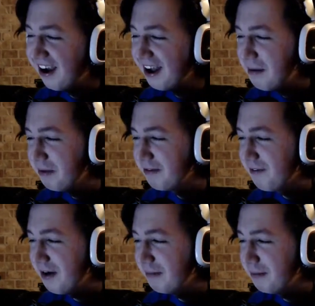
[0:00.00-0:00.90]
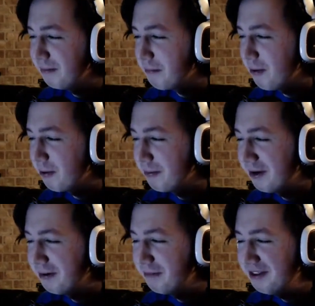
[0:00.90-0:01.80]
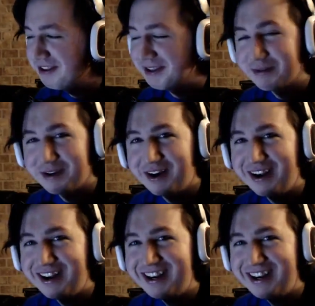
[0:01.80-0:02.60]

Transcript: I mean, it's Fire Emblem or Pokemon, but this seems all right.